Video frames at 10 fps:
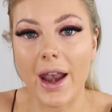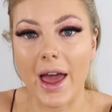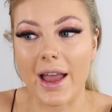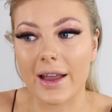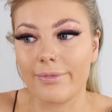
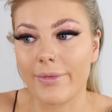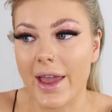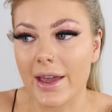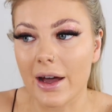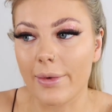like
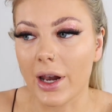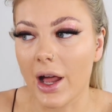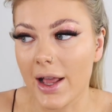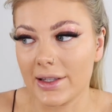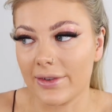makeup
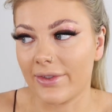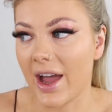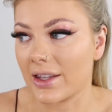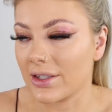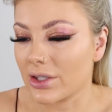clients have
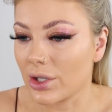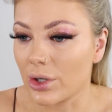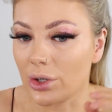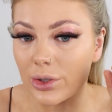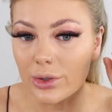
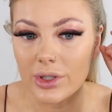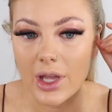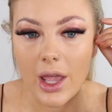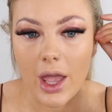cancelled,